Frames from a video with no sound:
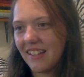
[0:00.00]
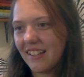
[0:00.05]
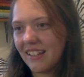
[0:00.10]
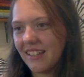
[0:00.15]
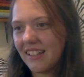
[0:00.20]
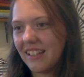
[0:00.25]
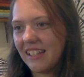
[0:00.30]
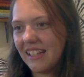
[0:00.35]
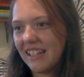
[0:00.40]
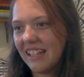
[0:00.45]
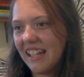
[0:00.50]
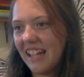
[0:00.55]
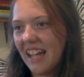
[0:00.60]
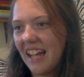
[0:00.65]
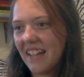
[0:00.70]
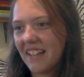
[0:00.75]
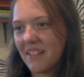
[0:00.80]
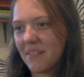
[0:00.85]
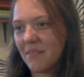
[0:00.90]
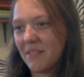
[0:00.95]
it
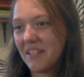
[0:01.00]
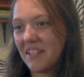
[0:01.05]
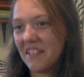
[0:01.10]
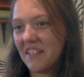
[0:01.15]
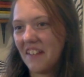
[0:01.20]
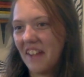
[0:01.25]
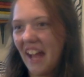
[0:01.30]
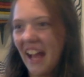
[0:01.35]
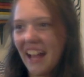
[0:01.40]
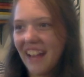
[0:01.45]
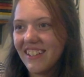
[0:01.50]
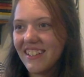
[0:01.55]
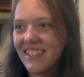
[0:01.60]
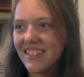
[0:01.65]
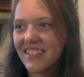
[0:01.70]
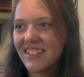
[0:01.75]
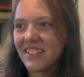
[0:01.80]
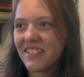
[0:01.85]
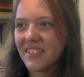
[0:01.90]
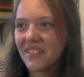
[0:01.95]
has to be either
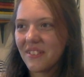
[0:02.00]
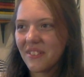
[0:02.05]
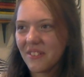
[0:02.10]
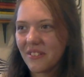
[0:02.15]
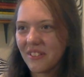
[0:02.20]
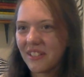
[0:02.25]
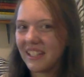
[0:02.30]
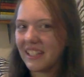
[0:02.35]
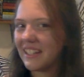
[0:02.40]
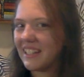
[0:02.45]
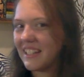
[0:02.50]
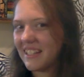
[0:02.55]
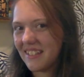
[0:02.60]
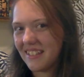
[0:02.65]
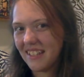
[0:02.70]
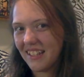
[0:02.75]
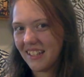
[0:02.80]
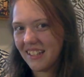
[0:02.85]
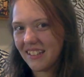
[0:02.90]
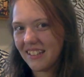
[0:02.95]
Alice or
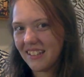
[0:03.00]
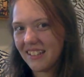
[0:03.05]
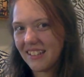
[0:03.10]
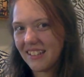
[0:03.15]
Alyssa.